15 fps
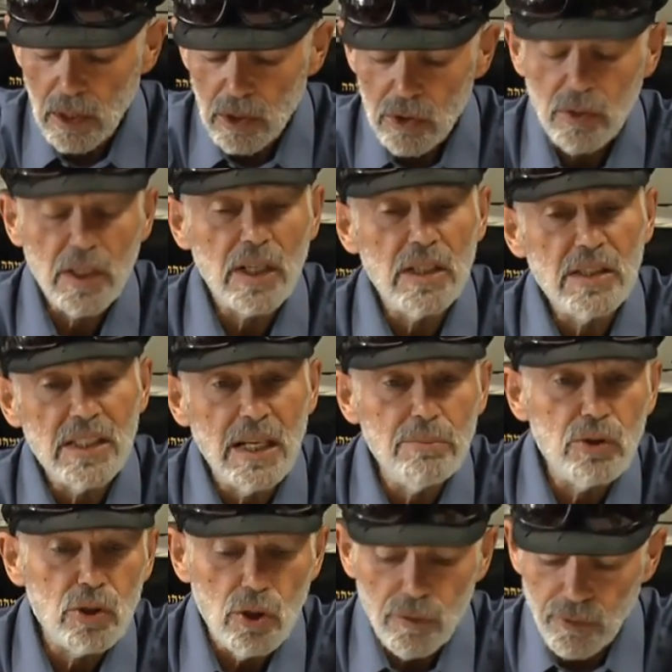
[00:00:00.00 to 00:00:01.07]
So the Chassam
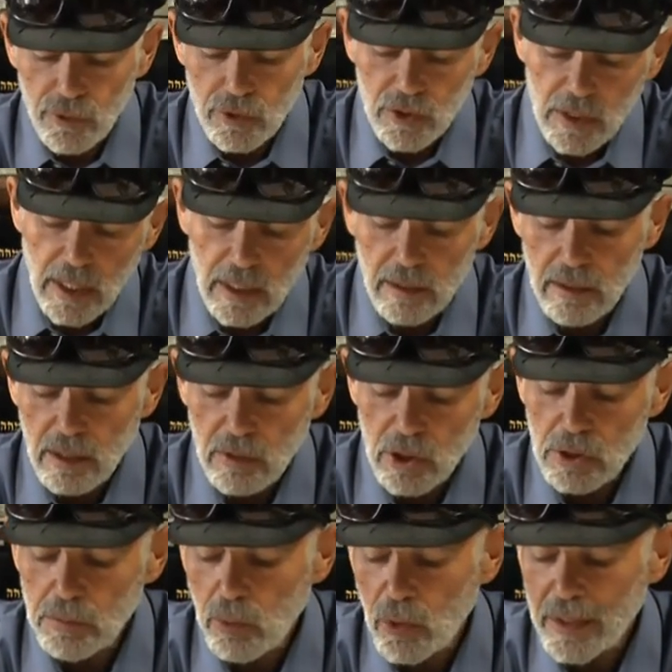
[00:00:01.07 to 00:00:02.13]
Sofer said that
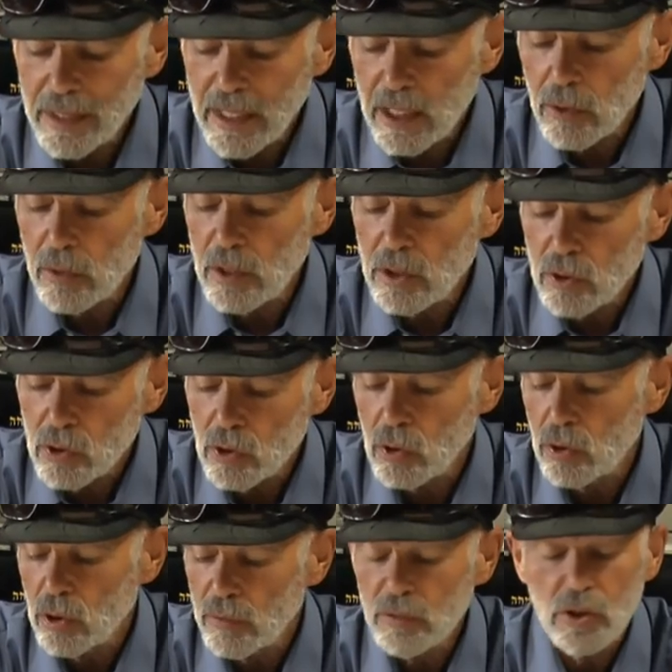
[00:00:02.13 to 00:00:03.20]
this boy carried the
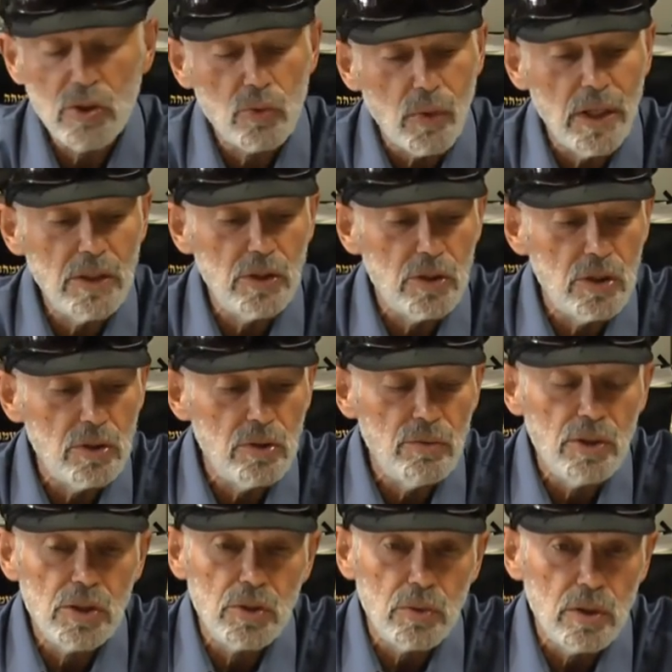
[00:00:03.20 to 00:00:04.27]
soul of this righteous
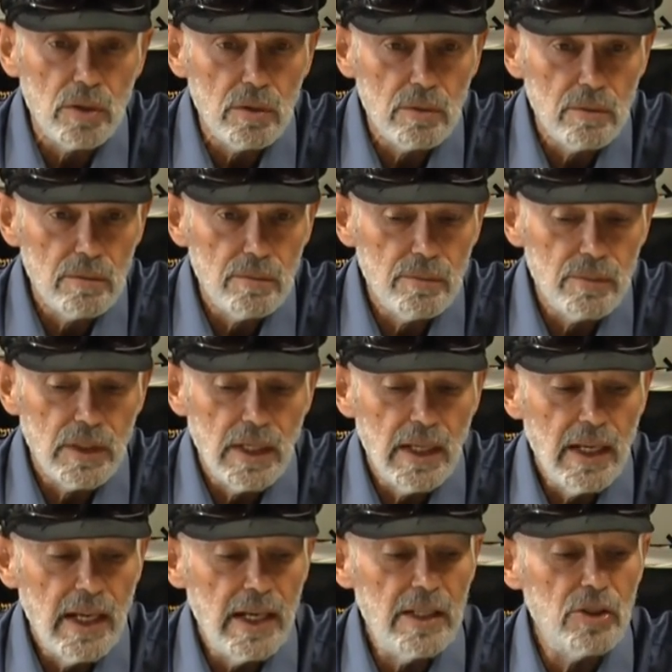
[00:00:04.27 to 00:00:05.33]
individual.
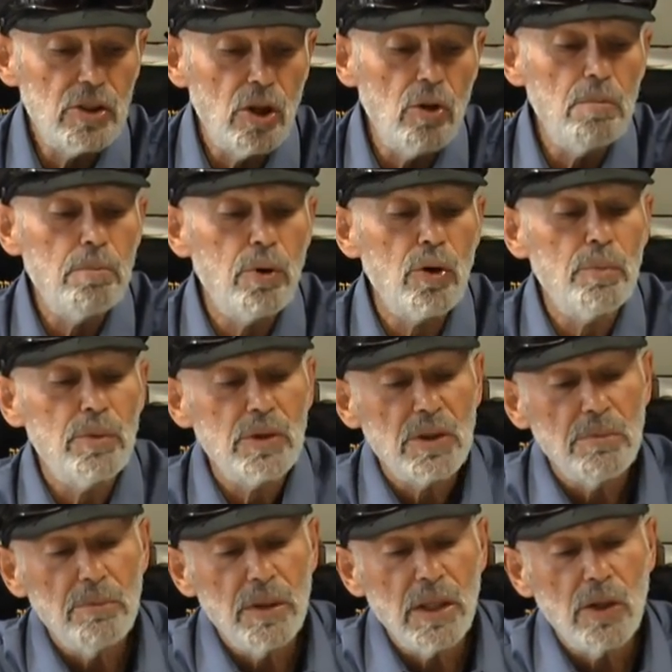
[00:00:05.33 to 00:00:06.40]
And his whole purpose
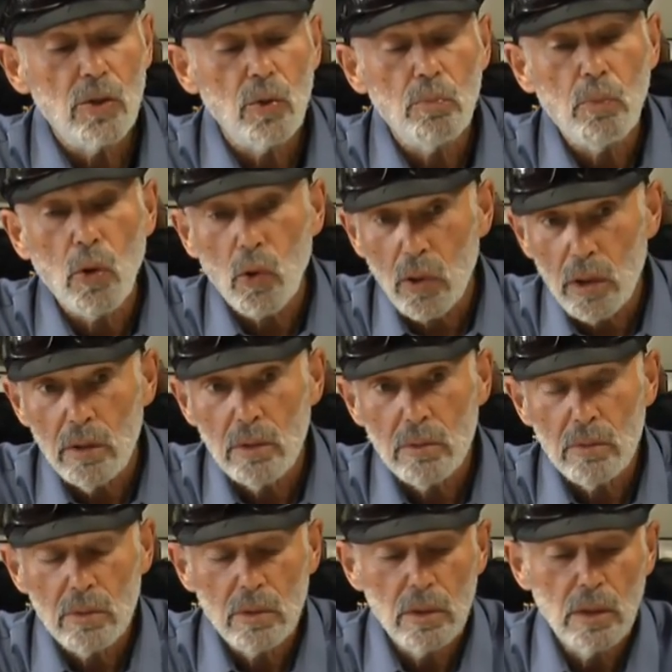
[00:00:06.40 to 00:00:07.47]
in being born
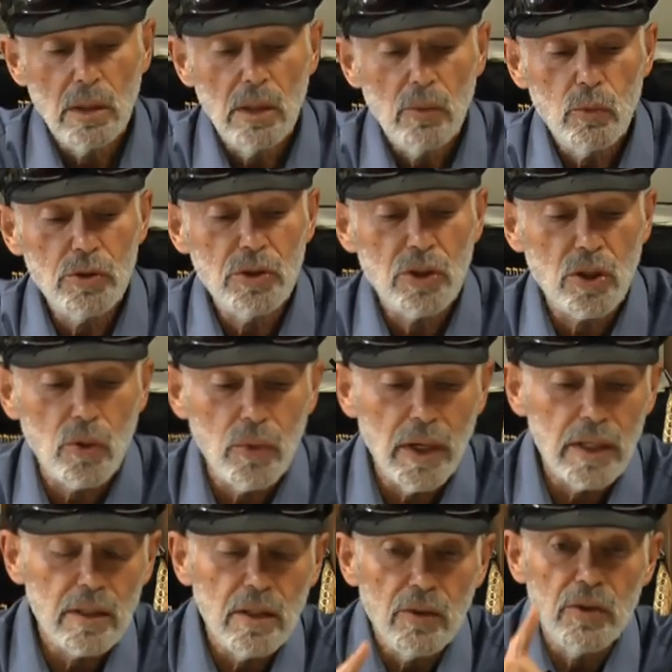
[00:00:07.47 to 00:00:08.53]
was to
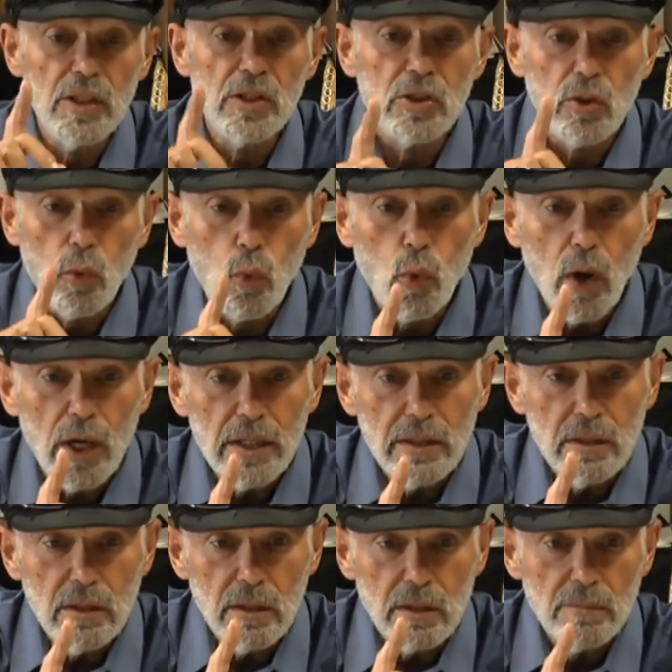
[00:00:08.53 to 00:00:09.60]
correct this
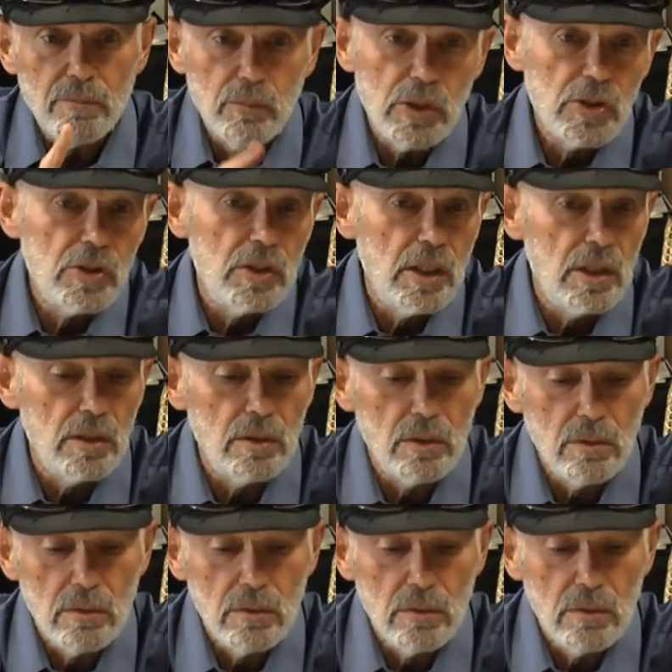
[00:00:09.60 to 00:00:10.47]
one misdeed.